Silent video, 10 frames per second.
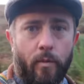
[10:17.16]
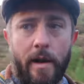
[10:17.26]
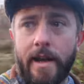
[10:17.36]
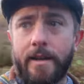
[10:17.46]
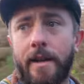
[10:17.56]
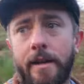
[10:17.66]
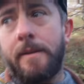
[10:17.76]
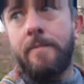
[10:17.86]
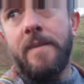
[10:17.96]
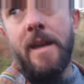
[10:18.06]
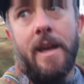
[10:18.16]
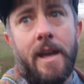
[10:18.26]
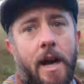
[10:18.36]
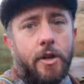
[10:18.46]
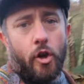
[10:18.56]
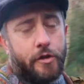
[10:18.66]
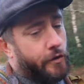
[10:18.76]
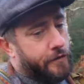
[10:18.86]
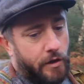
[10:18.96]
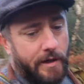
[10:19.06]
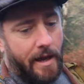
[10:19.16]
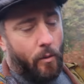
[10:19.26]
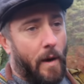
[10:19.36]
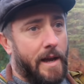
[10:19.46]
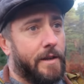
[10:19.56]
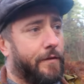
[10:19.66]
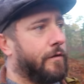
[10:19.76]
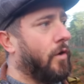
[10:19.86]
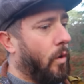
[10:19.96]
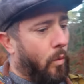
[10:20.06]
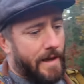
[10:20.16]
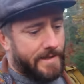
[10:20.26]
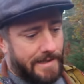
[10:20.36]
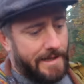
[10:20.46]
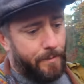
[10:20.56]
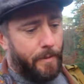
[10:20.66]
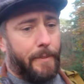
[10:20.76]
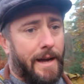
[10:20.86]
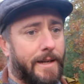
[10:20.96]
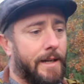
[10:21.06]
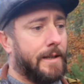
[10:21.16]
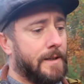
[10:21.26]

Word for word: way in and your stuff's going to get wet. And if you've got a wet sleeping bag,